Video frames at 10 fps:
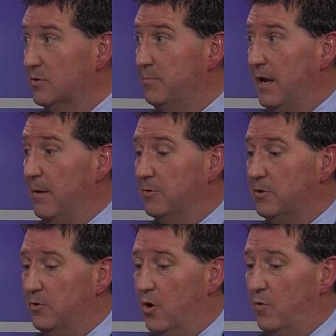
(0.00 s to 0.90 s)
to be able
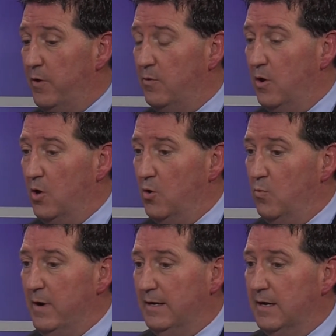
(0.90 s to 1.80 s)
to know that
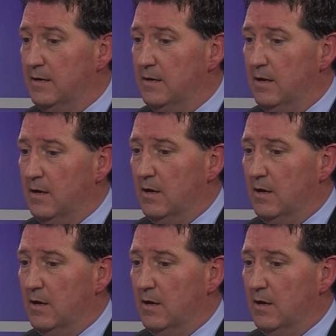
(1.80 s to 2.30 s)
we can